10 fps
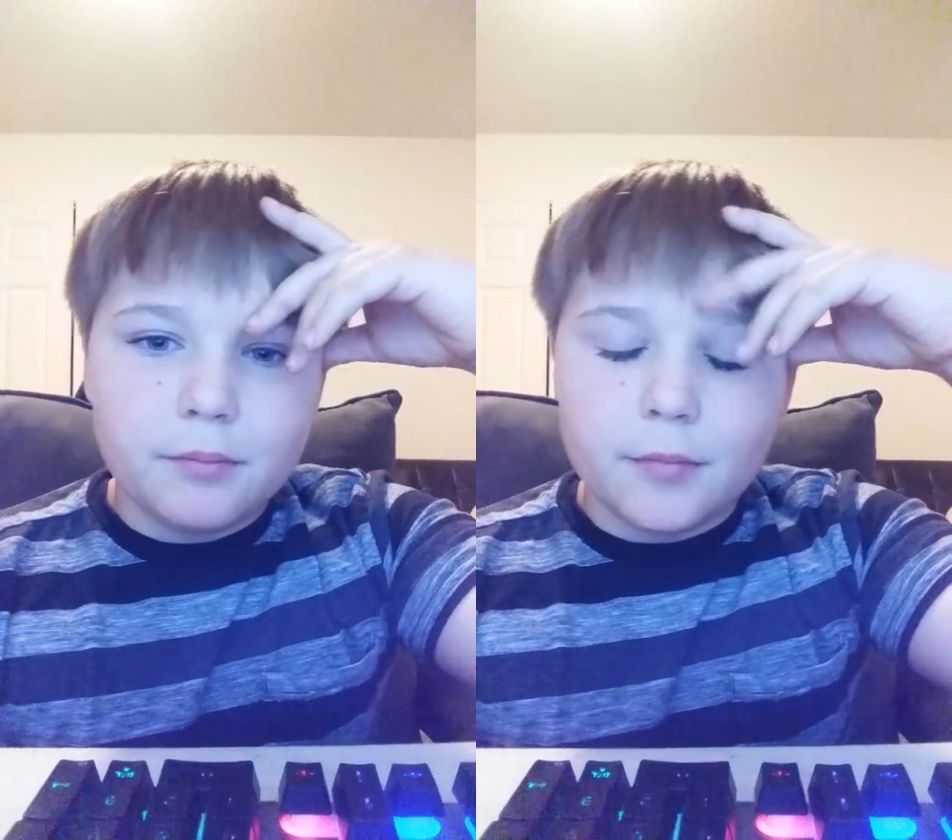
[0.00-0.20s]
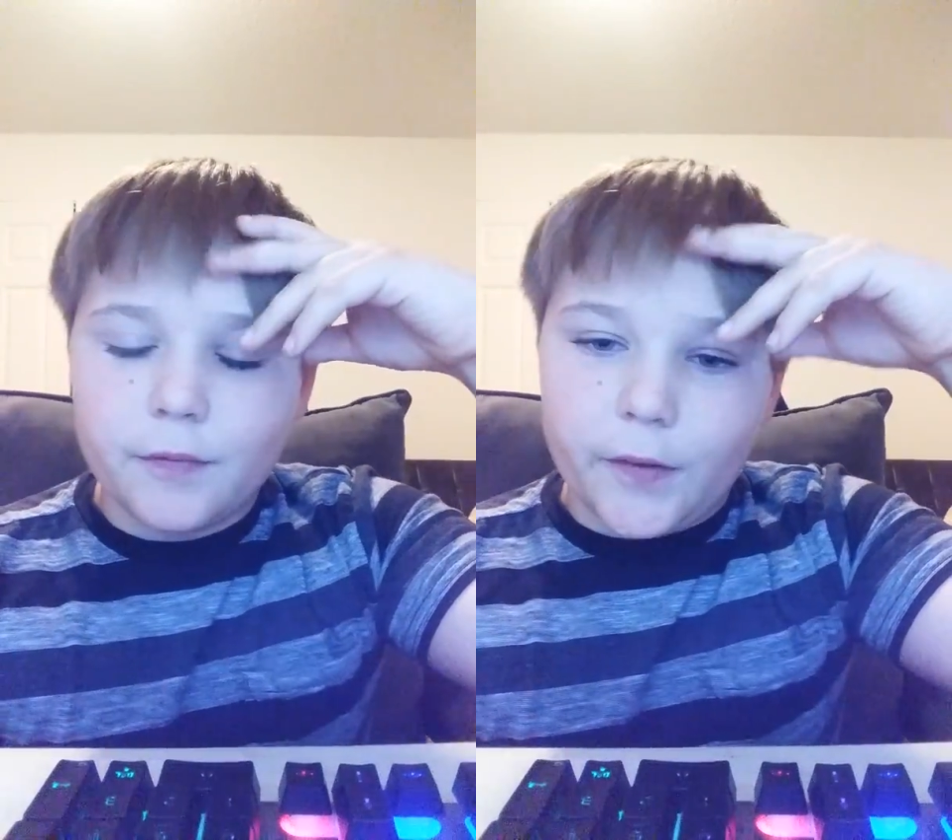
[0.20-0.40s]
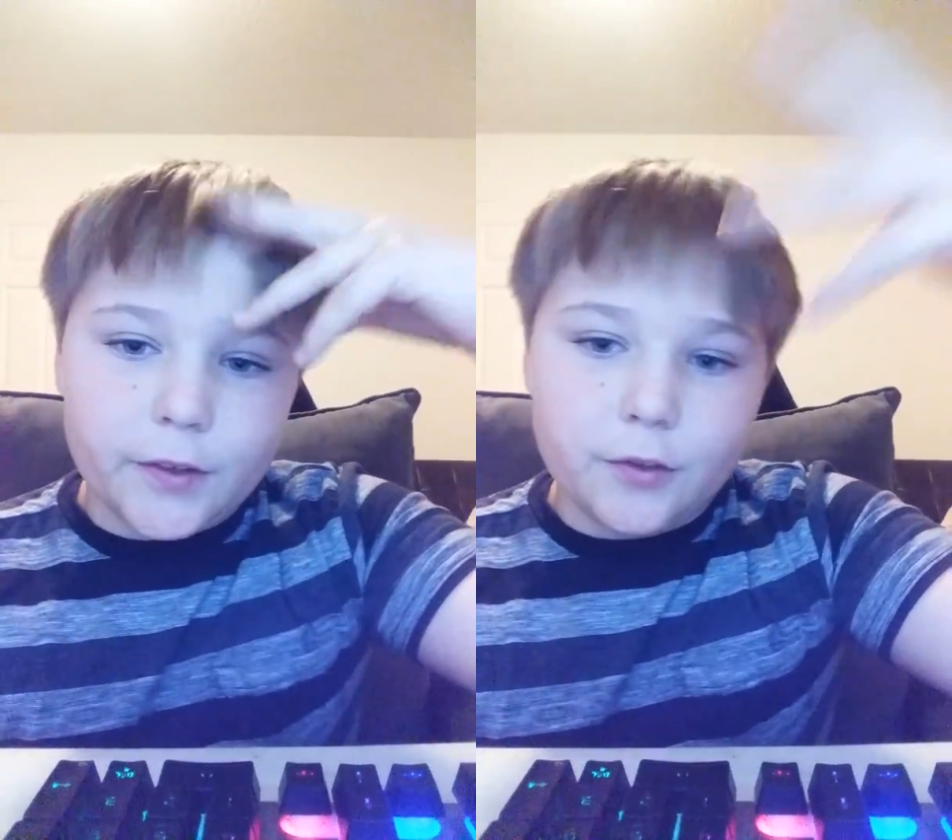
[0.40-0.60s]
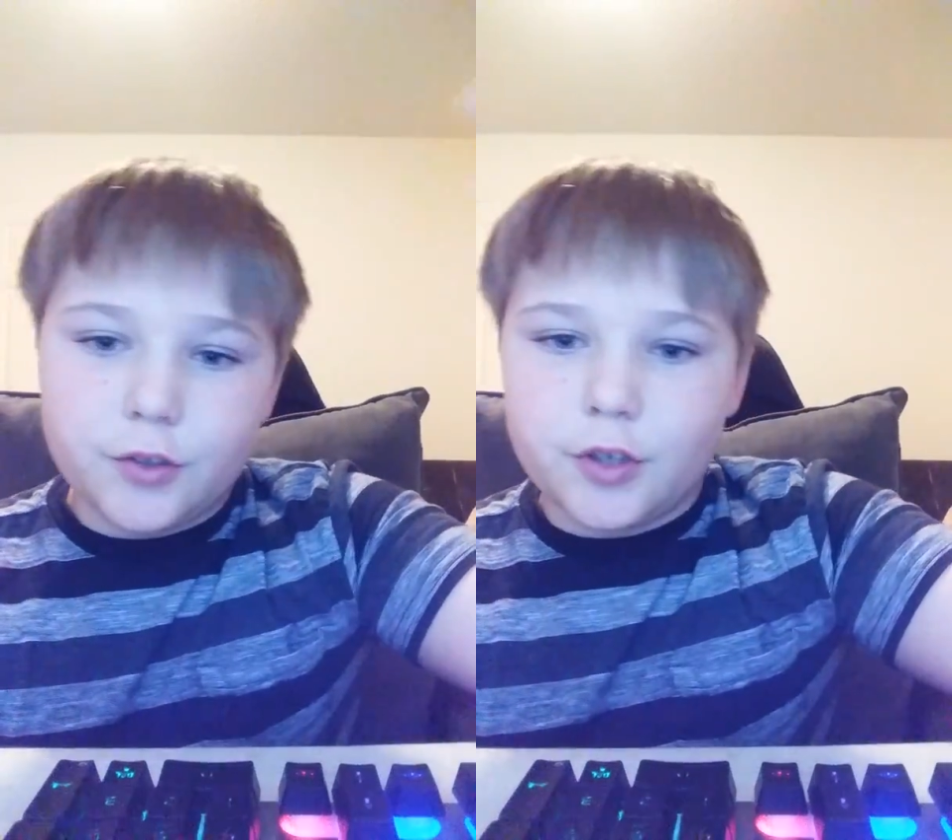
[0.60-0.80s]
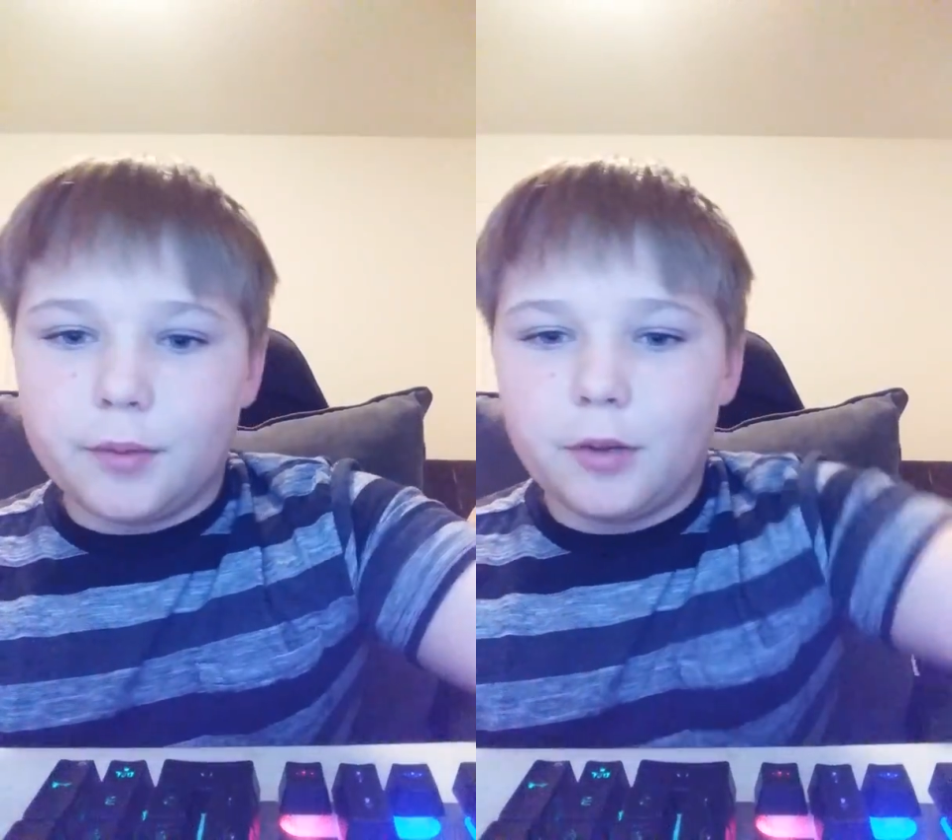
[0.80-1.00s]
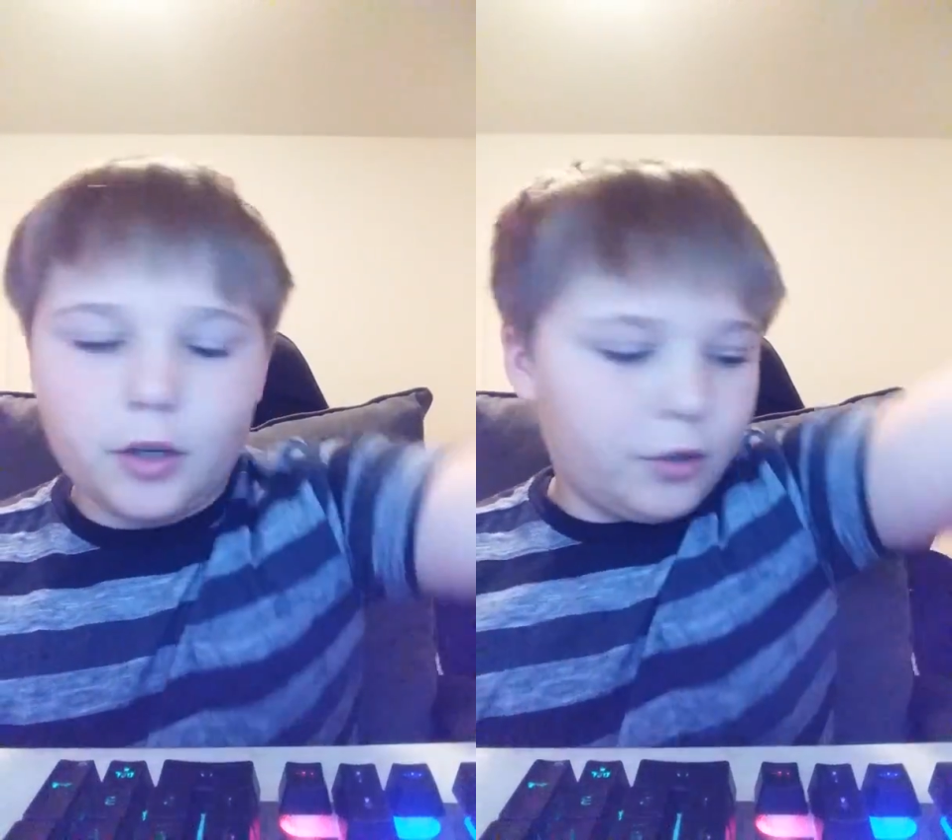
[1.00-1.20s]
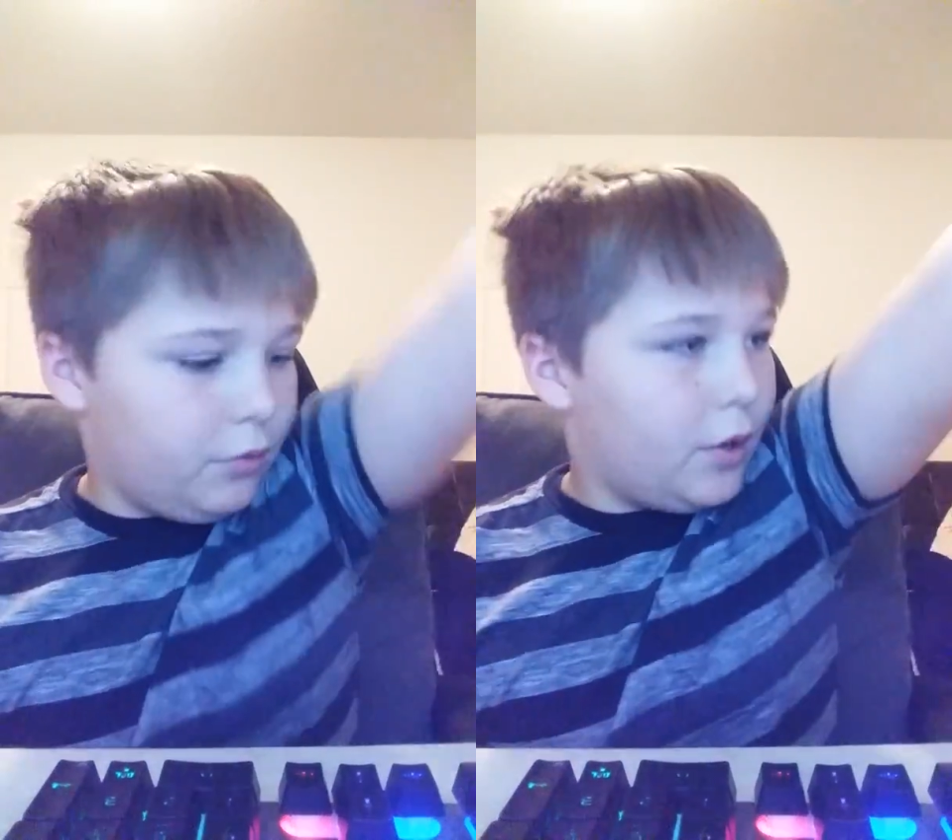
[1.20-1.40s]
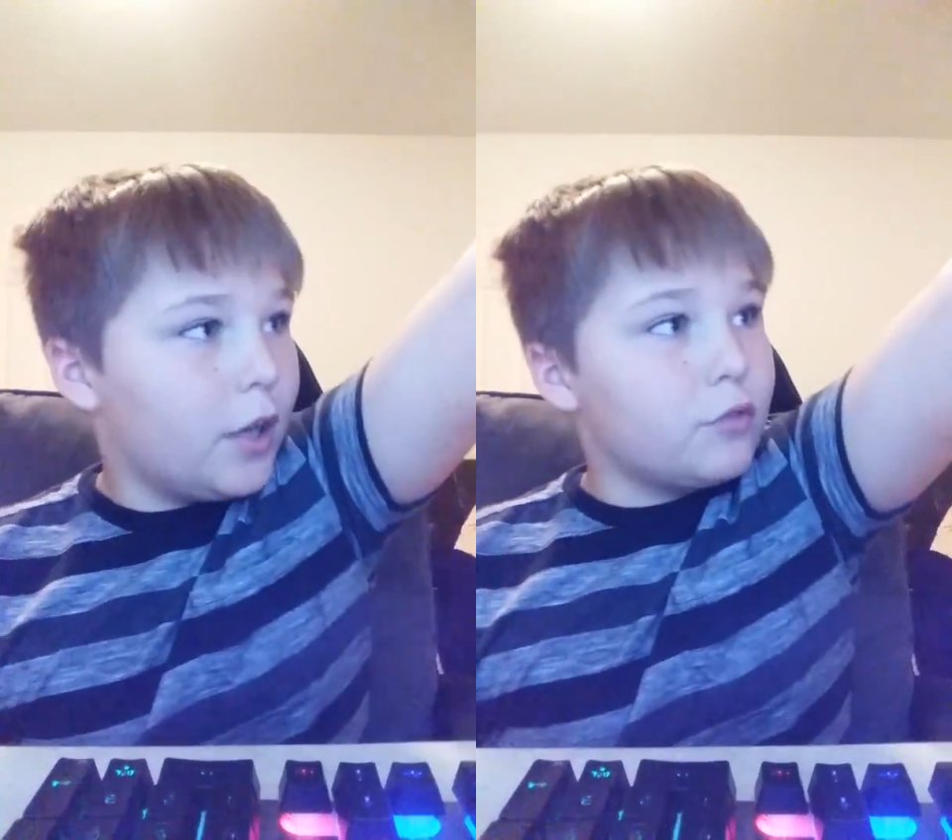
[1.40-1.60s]
If I do stream it, you
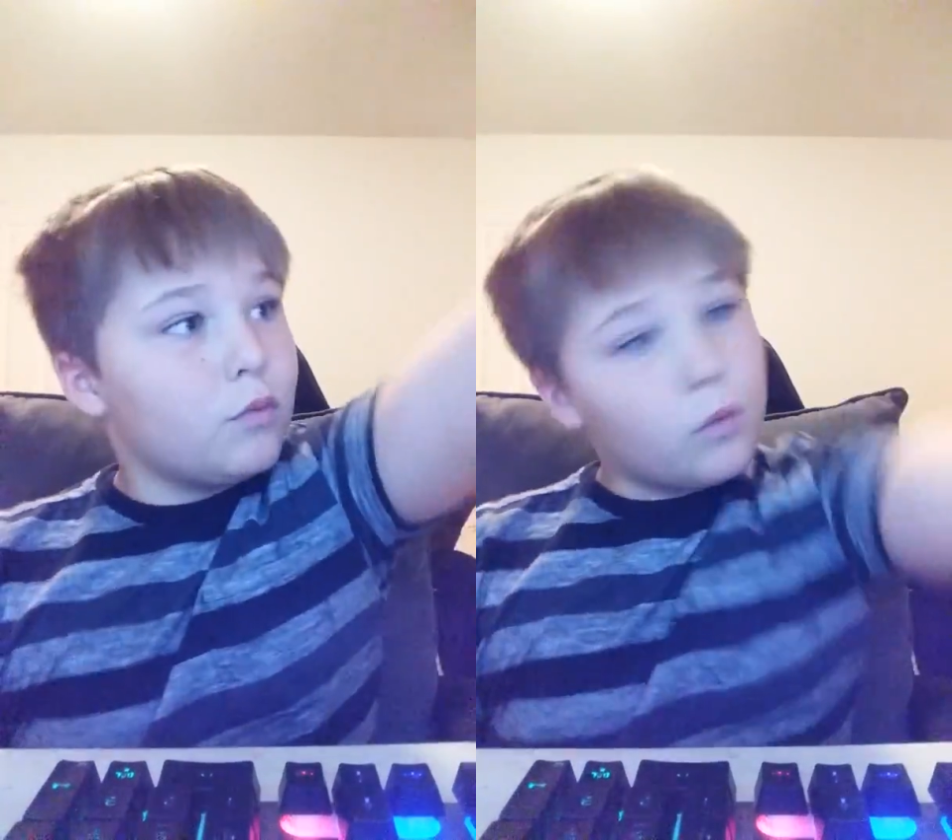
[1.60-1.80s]
guys,